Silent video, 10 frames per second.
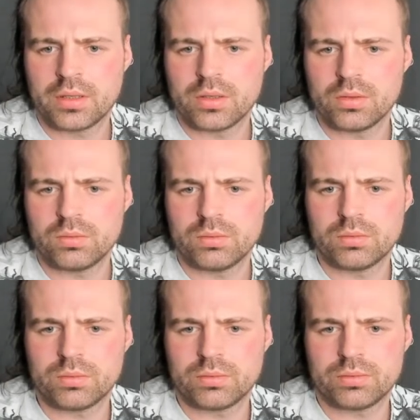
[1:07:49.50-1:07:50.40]
oh,
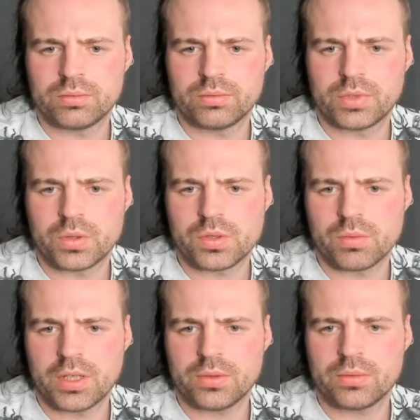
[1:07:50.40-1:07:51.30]
don't zoom
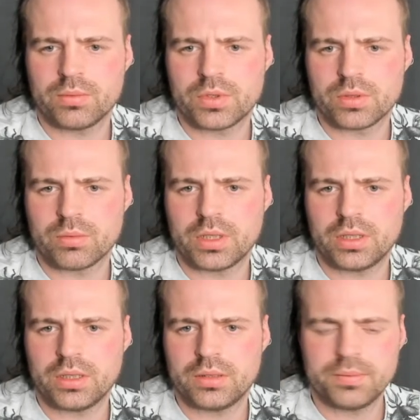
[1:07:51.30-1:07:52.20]
out, zoom
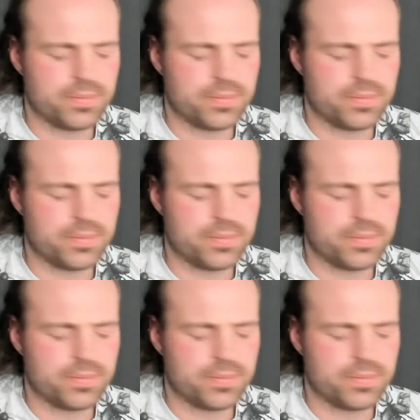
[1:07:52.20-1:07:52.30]
in.